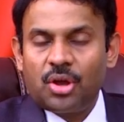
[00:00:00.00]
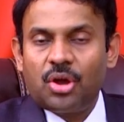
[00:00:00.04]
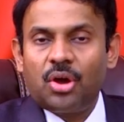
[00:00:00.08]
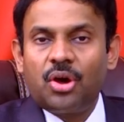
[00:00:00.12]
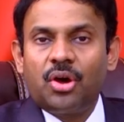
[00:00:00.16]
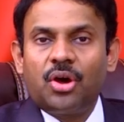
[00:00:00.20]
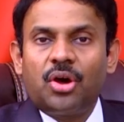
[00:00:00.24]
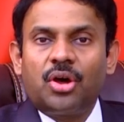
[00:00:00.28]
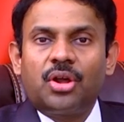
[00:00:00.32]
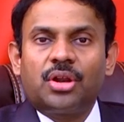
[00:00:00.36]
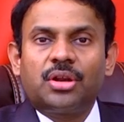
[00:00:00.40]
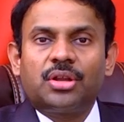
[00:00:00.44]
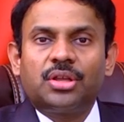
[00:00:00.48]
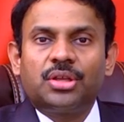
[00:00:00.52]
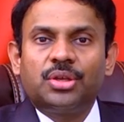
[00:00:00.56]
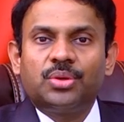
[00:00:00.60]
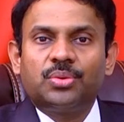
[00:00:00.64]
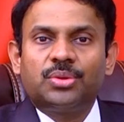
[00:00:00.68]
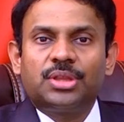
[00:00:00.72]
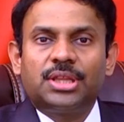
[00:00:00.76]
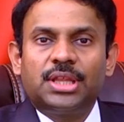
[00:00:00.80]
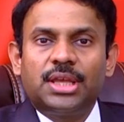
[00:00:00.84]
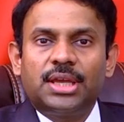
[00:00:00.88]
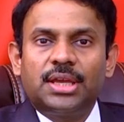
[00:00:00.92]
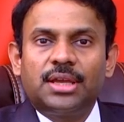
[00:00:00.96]
or
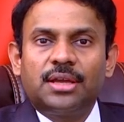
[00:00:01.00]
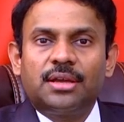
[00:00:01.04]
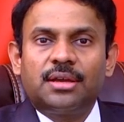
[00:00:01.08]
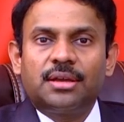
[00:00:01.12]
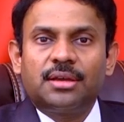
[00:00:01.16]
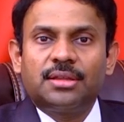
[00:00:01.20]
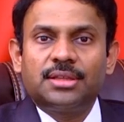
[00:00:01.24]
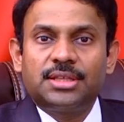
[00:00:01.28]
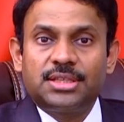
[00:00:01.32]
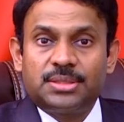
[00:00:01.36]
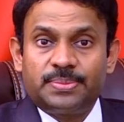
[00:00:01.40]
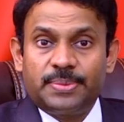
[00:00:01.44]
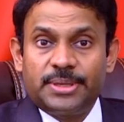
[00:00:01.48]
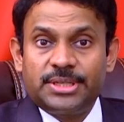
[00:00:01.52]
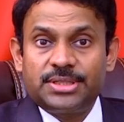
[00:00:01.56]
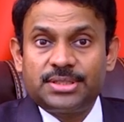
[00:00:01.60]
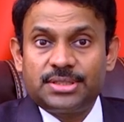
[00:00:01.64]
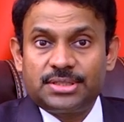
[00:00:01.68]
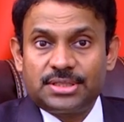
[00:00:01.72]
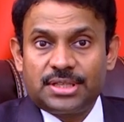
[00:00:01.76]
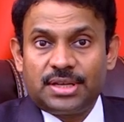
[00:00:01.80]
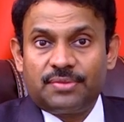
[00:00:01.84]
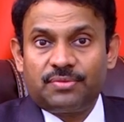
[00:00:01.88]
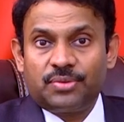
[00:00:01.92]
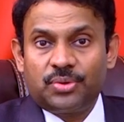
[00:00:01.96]
you think these
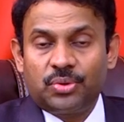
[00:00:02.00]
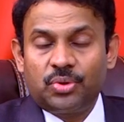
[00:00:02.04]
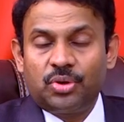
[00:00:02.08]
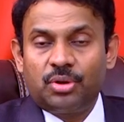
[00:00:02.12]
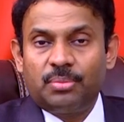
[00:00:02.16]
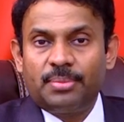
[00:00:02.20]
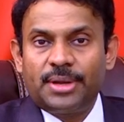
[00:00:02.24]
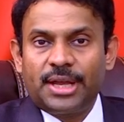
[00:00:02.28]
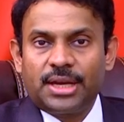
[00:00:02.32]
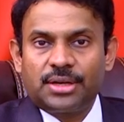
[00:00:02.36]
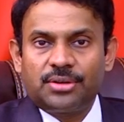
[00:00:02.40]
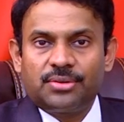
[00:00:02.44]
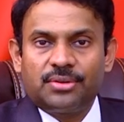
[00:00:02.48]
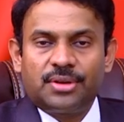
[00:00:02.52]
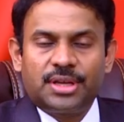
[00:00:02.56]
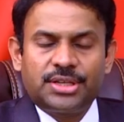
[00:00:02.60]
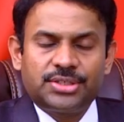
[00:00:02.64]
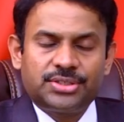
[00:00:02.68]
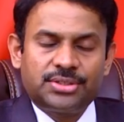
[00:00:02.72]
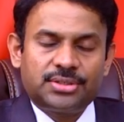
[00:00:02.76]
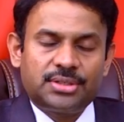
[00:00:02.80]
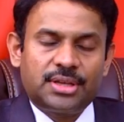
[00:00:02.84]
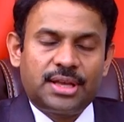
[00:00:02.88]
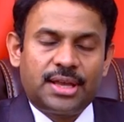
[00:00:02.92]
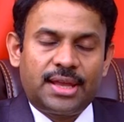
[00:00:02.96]
patients have to go back to
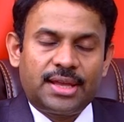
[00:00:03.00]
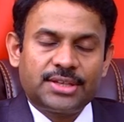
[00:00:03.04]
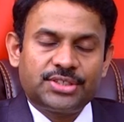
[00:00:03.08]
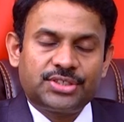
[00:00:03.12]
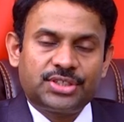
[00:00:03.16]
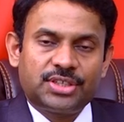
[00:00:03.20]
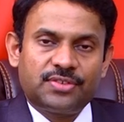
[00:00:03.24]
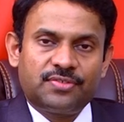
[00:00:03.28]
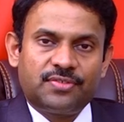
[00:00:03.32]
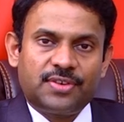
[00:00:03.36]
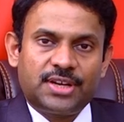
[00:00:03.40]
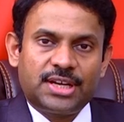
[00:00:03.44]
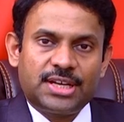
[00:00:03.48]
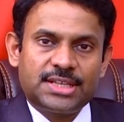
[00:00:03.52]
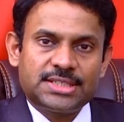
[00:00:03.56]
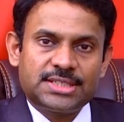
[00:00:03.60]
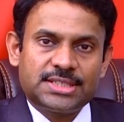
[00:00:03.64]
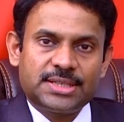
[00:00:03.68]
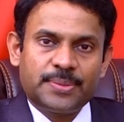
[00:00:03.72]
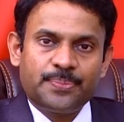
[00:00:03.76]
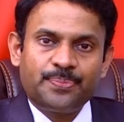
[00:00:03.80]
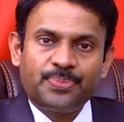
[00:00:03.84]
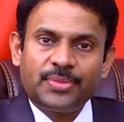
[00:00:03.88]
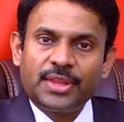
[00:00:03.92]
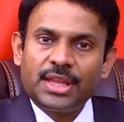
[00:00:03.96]
action
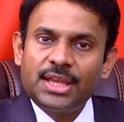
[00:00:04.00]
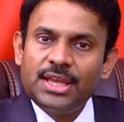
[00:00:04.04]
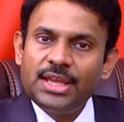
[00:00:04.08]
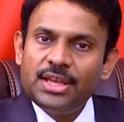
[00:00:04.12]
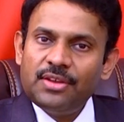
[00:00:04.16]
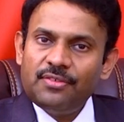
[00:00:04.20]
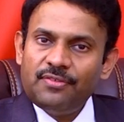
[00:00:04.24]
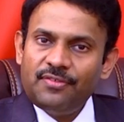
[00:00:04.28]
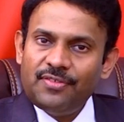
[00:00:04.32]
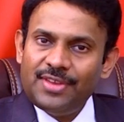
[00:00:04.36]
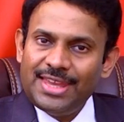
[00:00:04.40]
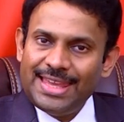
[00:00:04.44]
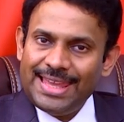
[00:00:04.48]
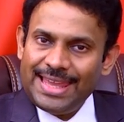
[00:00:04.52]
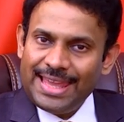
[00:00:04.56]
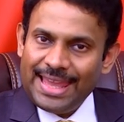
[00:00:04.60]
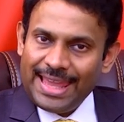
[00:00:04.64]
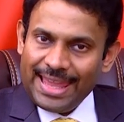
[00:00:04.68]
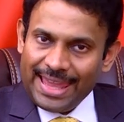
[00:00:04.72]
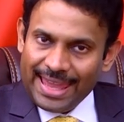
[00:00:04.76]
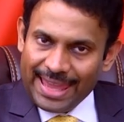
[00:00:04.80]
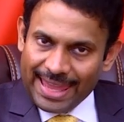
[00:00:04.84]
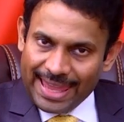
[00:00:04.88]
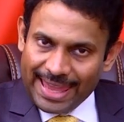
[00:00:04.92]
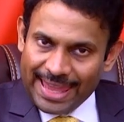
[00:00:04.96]
fast, we
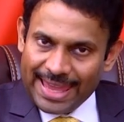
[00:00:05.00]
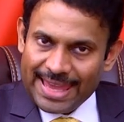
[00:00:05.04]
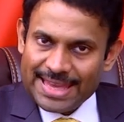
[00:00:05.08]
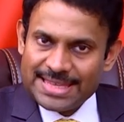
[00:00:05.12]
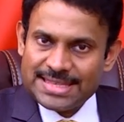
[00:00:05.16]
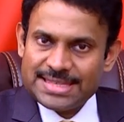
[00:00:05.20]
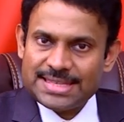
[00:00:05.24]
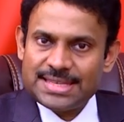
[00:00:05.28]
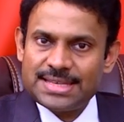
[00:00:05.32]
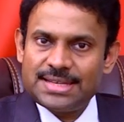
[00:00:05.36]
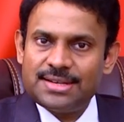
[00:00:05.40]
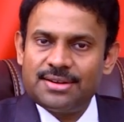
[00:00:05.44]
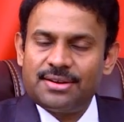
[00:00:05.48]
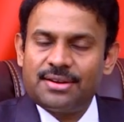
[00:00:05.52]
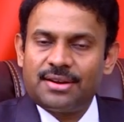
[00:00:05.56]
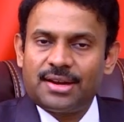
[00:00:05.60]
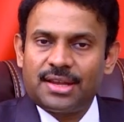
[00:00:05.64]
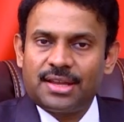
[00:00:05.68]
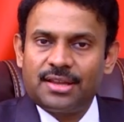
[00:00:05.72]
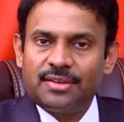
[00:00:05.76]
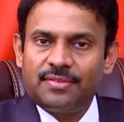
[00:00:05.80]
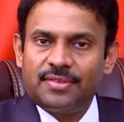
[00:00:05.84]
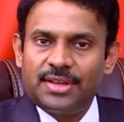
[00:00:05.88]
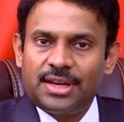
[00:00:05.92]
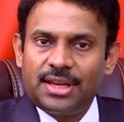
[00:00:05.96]
hasten
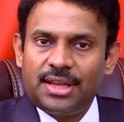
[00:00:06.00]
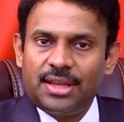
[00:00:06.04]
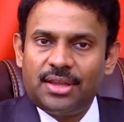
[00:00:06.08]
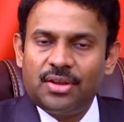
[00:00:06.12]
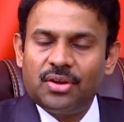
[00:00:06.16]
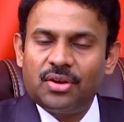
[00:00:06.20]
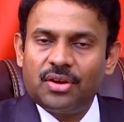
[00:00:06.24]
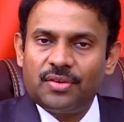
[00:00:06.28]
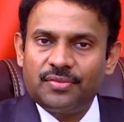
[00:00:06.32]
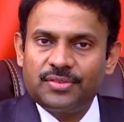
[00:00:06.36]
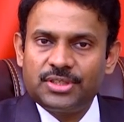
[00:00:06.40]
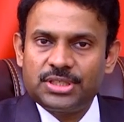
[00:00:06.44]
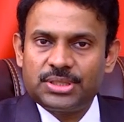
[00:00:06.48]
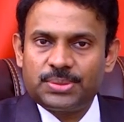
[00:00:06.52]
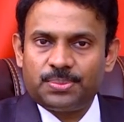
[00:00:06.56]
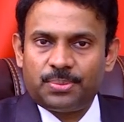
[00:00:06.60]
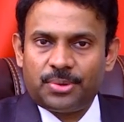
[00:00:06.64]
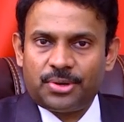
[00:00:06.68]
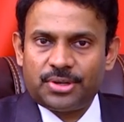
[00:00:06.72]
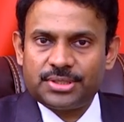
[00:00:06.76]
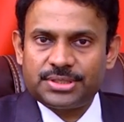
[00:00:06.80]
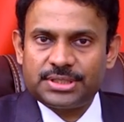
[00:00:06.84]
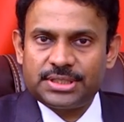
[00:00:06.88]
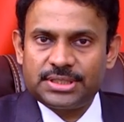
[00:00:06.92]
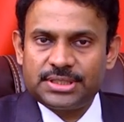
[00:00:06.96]
recovery of this
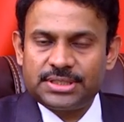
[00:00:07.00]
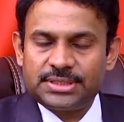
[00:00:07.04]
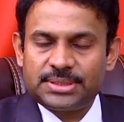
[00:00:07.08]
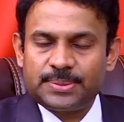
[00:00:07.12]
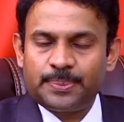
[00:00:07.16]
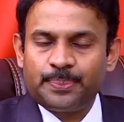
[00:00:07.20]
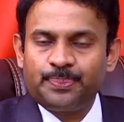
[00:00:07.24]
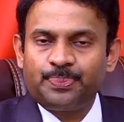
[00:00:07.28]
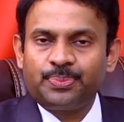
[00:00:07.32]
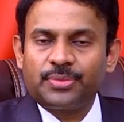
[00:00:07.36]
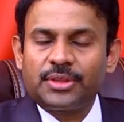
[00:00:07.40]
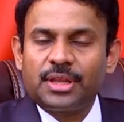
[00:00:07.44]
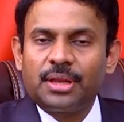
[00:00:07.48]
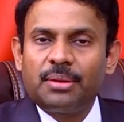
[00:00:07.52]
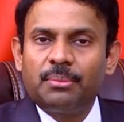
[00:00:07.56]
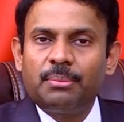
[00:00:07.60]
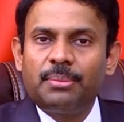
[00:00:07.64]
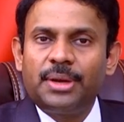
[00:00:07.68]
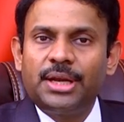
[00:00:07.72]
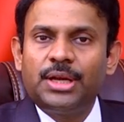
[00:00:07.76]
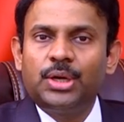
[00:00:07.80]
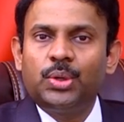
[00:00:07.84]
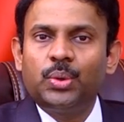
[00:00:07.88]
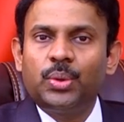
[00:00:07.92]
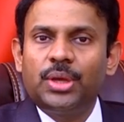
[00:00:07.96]
process
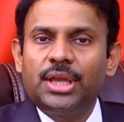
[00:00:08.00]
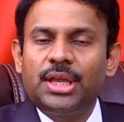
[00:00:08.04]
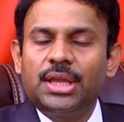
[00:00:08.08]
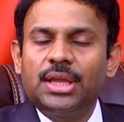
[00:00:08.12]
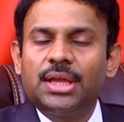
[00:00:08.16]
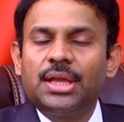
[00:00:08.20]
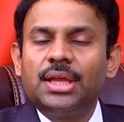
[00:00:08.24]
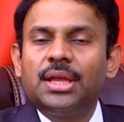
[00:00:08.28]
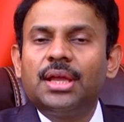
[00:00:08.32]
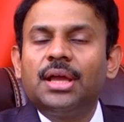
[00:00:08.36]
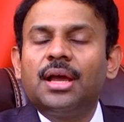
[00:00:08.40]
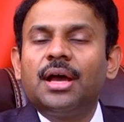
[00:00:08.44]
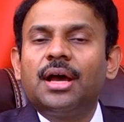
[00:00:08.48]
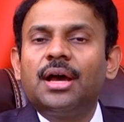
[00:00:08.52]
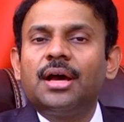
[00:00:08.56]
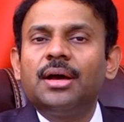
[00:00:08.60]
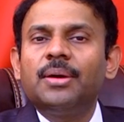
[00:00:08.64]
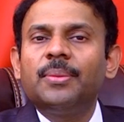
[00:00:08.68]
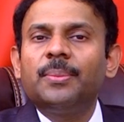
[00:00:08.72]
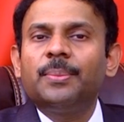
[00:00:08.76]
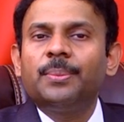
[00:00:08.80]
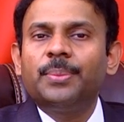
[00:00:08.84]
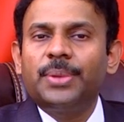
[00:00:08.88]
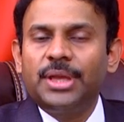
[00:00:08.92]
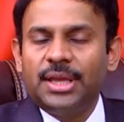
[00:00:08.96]
by doing a
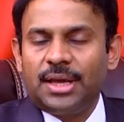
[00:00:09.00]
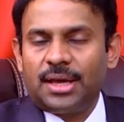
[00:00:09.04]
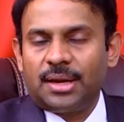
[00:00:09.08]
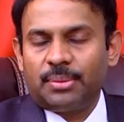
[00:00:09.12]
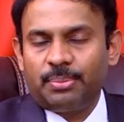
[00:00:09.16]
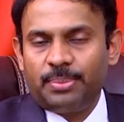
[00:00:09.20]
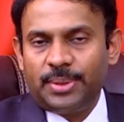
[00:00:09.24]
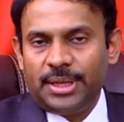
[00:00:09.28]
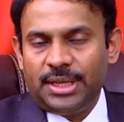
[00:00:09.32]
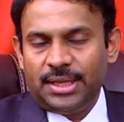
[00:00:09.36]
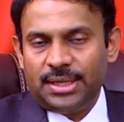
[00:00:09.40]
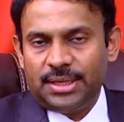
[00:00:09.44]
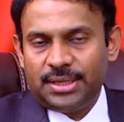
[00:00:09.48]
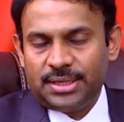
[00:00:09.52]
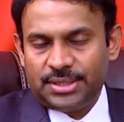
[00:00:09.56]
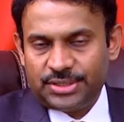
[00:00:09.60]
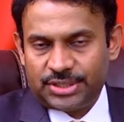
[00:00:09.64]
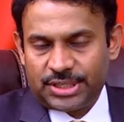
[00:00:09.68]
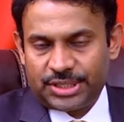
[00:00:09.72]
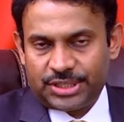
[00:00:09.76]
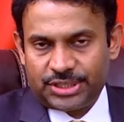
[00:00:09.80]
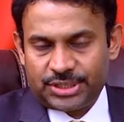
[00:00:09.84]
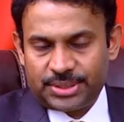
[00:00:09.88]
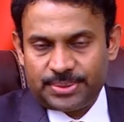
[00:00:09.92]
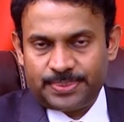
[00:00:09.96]
PRP
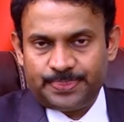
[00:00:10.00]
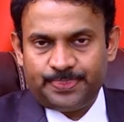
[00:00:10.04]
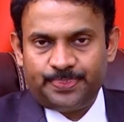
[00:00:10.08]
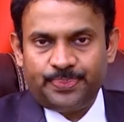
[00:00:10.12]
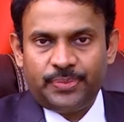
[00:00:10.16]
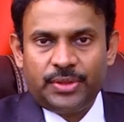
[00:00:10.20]
injection.